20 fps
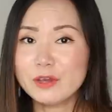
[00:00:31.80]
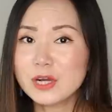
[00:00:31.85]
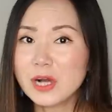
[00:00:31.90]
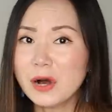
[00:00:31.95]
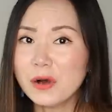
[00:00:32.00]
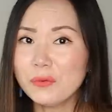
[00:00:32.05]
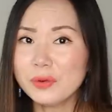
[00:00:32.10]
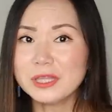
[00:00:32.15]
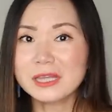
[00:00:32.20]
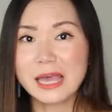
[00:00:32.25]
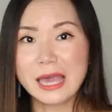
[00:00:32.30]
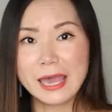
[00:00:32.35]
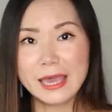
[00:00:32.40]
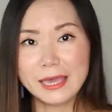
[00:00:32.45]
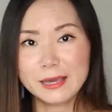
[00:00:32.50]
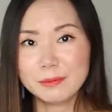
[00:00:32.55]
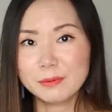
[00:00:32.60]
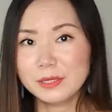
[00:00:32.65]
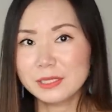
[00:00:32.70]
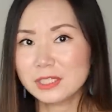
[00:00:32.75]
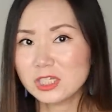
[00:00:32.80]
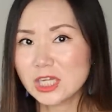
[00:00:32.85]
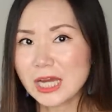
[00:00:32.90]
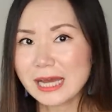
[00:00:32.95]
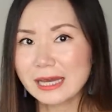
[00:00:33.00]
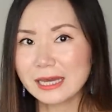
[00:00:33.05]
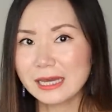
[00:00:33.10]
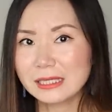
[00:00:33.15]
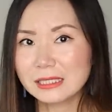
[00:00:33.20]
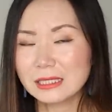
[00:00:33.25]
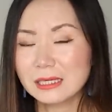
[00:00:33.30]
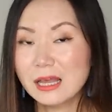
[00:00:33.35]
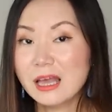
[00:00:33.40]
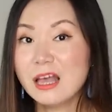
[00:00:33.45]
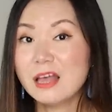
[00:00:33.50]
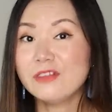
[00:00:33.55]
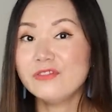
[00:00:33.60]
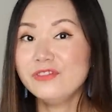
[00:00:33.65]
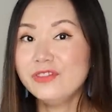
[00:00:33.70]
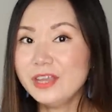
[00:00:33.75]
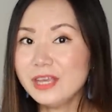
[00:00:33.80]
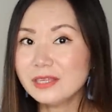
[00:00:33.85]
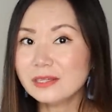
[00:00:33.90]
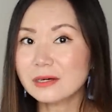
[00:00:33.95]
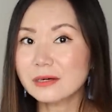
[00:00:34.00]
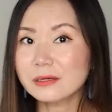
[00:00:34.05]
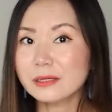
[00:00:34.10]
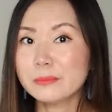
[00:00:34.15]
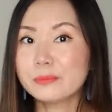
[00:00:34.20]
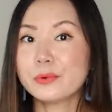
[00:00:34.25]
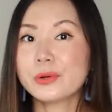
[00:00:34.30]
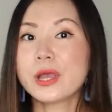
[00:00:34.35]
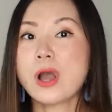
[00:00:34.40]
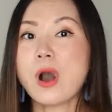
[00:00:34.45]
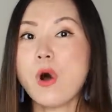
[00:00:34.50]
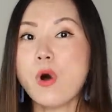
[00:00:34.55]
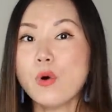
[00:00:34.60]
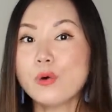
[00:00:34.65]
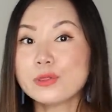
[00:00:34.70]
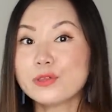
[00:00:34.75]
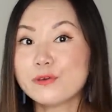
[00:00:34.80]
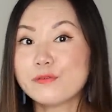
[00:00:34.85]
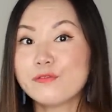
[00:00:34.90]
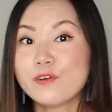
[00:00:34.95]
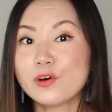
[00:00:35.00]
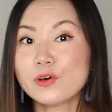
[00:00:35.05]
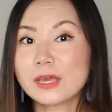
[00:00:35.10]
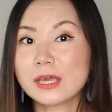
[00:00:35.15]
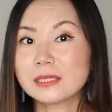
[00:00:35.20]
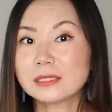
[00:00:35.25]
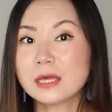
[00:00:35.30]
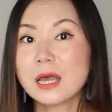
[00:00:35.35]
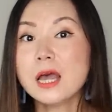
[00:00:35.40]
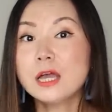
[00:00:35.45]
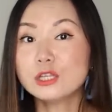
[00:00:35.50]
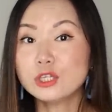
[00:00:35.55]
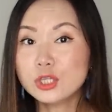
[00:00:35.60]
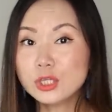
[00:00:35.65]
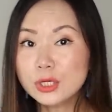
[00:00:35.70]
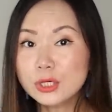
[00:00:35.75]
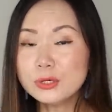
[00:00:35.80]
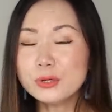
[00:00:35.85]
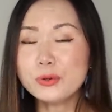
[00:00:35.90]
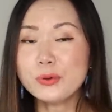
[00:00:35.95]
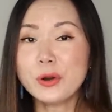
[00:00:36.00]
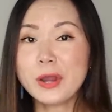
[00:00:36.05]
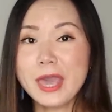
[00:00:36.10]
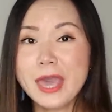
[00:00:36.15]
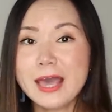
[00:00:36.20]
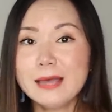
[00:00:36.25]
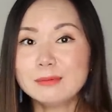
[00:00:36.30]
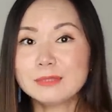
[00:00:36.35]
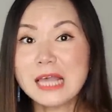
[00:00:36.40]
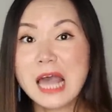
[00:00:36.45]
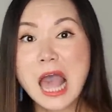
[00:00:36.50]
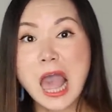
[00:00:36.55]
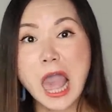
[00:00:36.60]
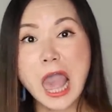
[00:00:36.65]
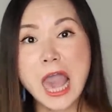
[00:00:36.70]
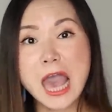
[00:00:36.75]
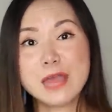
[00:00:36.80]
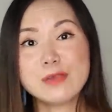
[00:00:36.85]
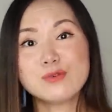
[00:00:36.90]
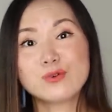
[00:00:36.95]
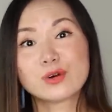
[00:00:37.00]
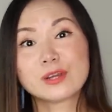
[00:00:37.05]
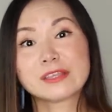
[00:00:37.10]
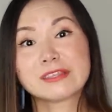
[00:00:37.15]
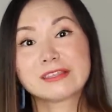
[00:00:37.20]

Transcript: you go with the hip-length jackets, these are going to bring all the focus to your hips and your